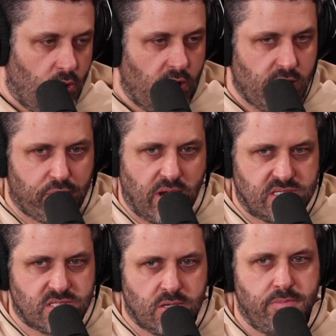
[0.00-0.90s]
oil
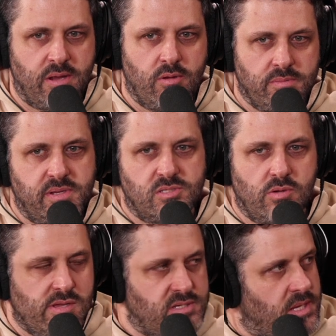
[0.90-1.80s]
prices are a big one because
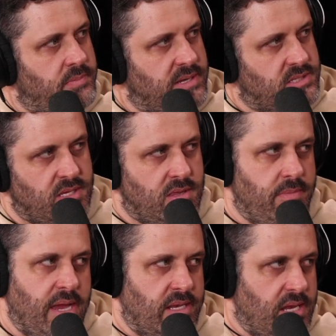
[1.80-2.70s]
oil is like basically the
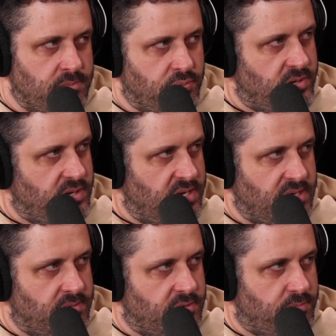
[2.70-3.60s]
main input
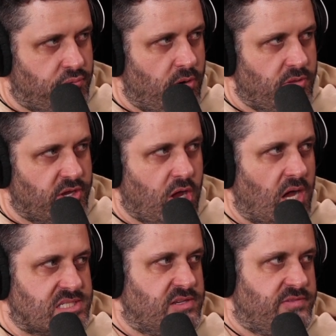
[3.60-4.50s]
in the
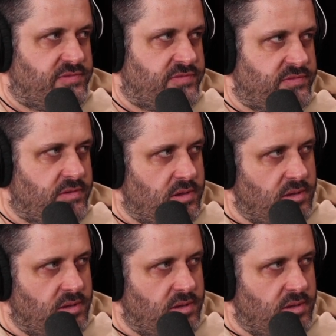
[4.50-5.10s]
cost of